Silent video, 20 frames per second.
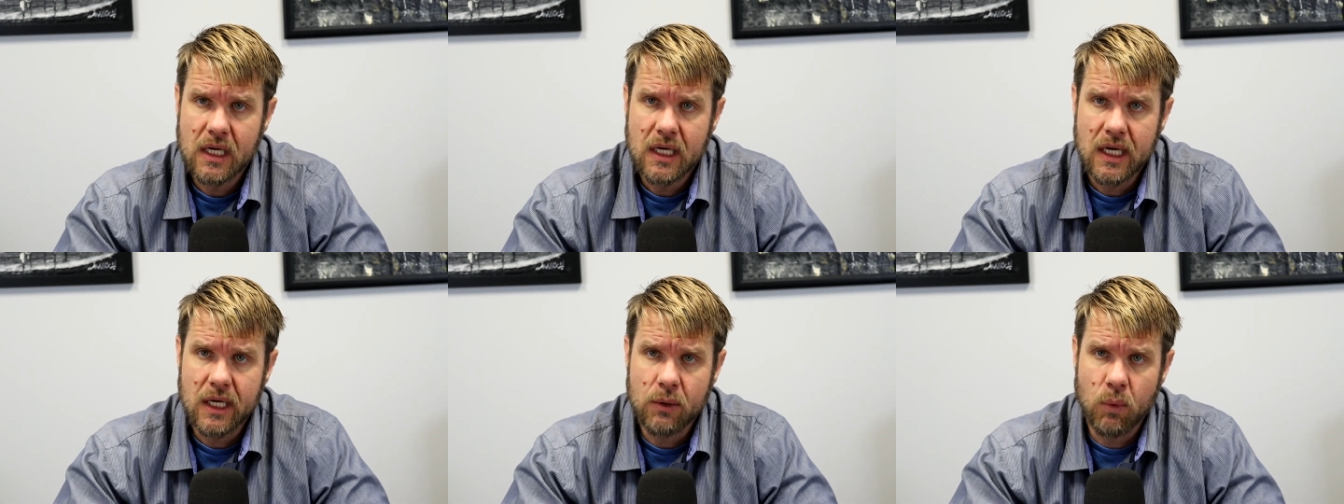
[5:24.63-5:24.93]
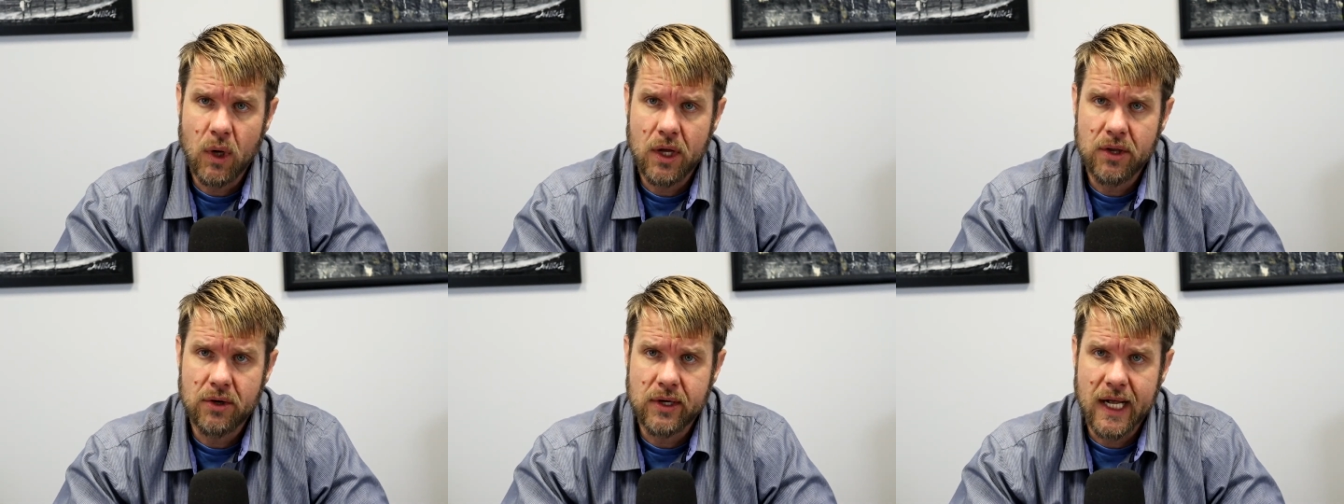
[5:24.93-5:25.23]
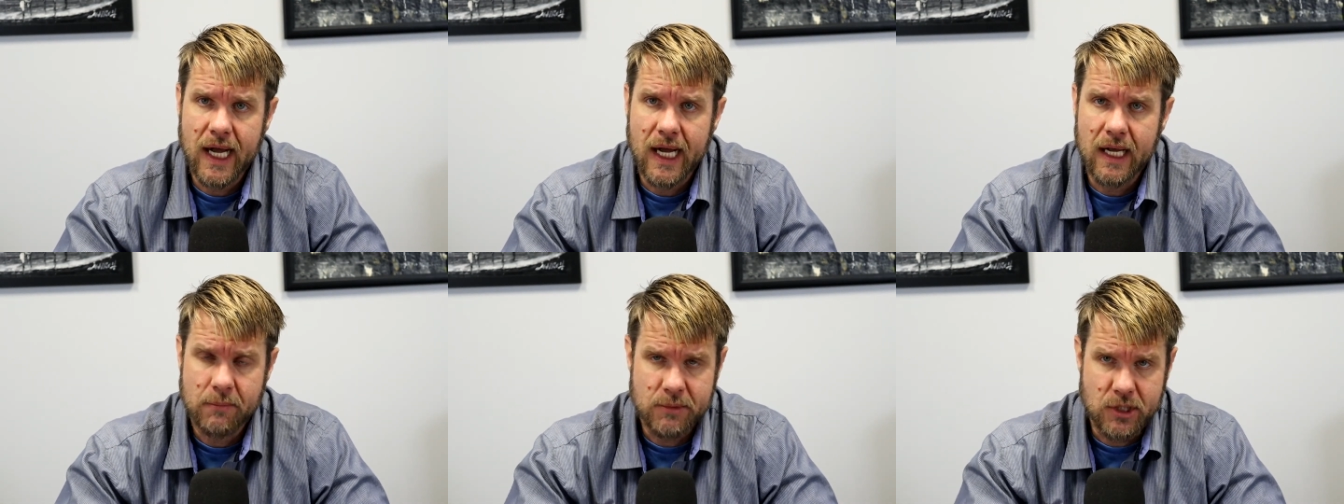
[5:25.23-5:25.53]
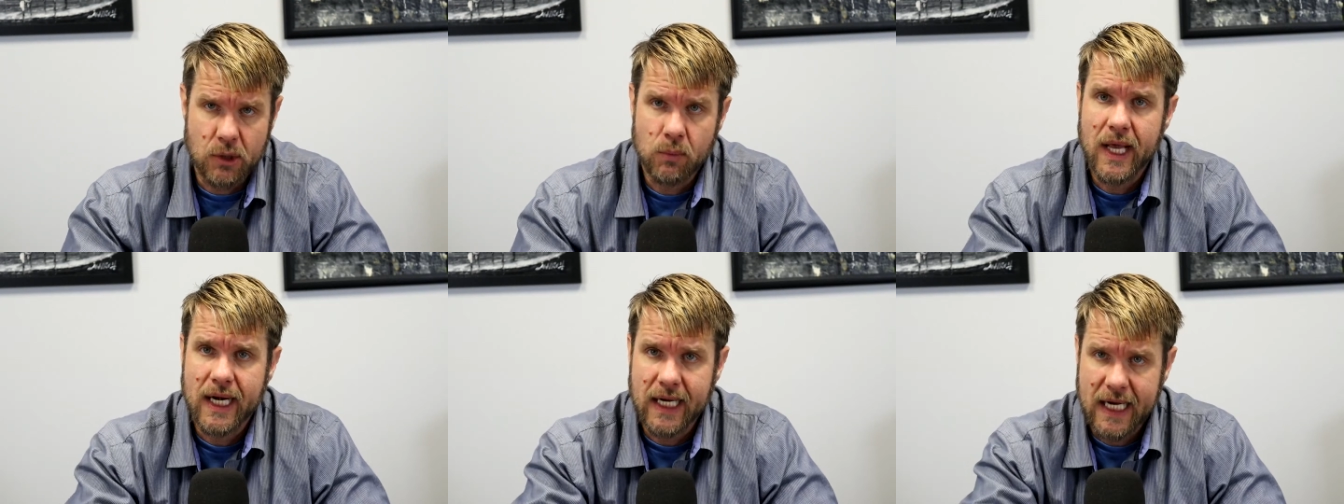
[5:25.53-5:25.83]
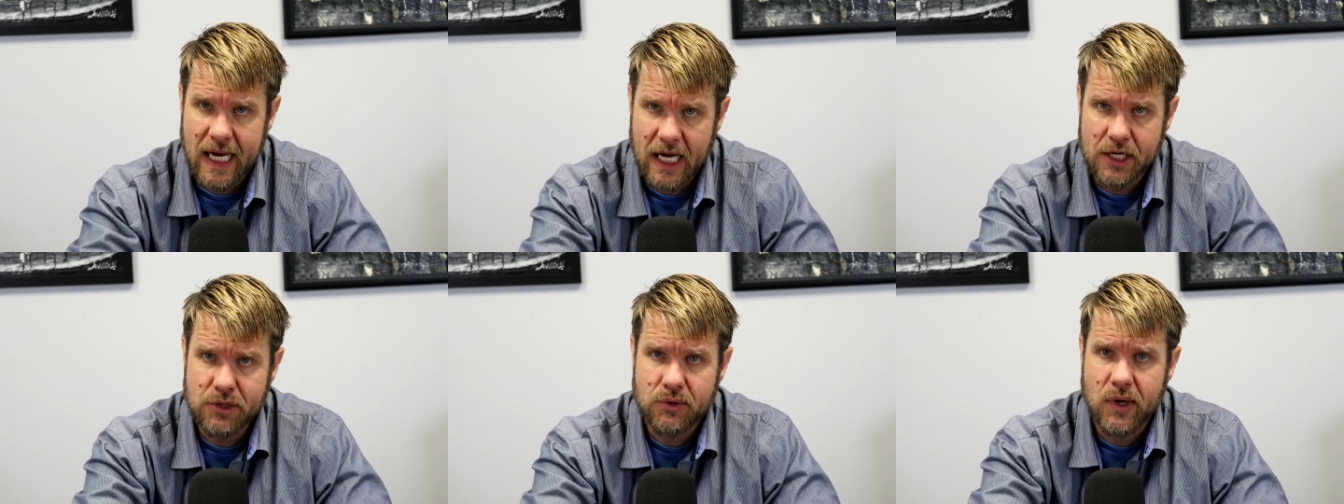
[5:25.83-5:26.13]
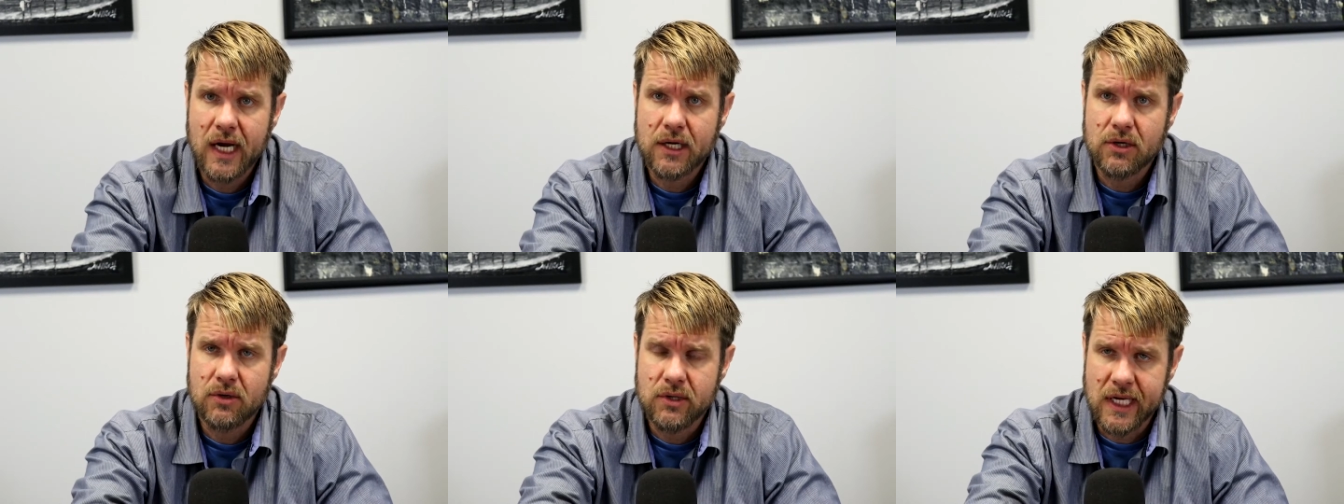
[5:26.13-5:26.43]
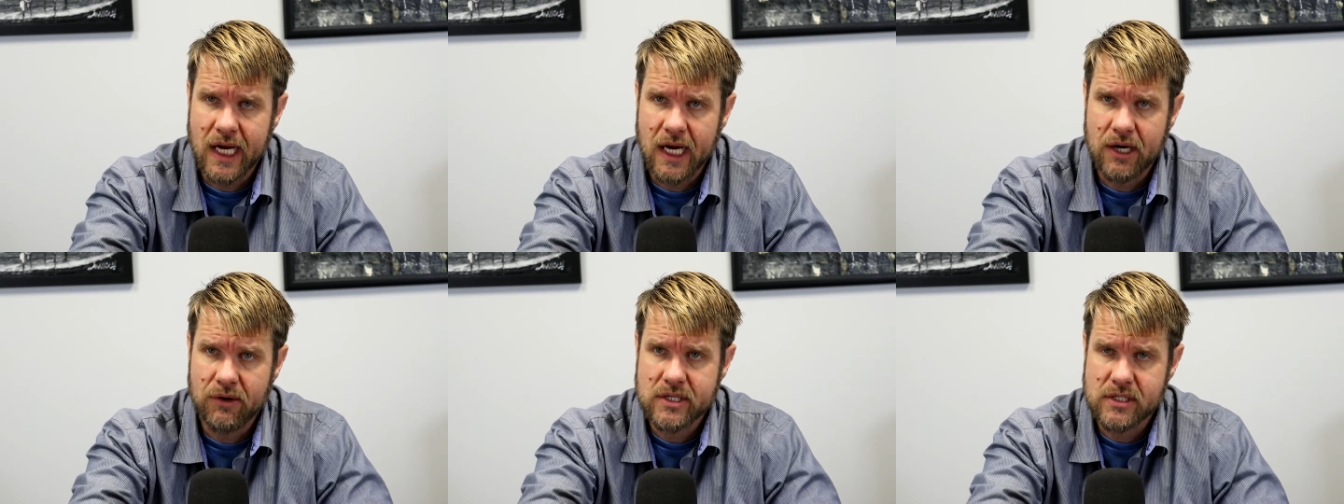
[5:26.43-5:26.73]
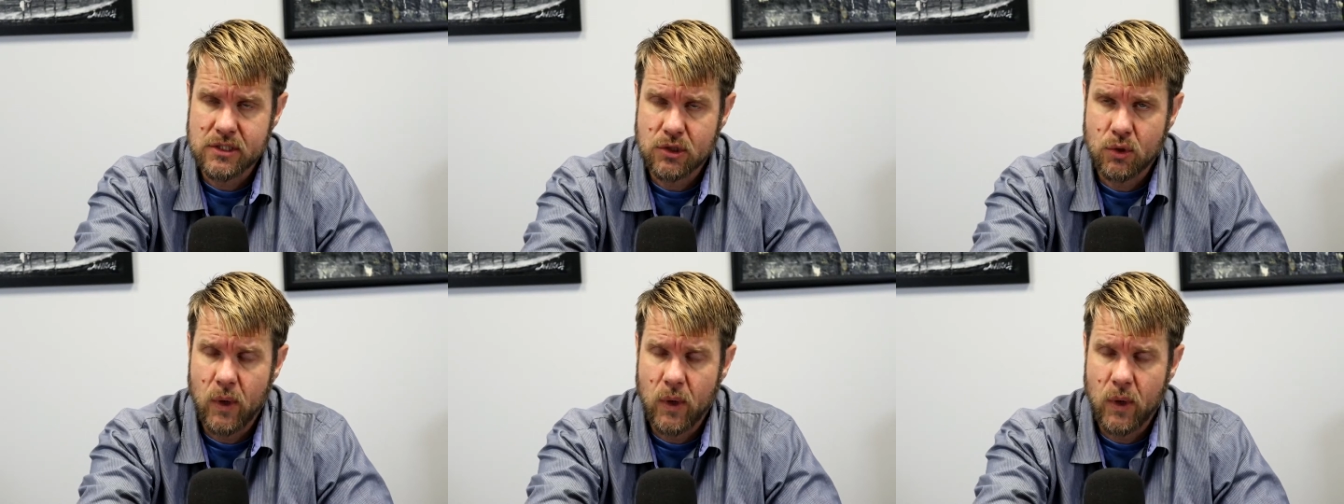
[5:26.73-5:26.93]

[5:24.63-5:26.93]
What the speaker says: and whether or not, we had a contractor, the IRS is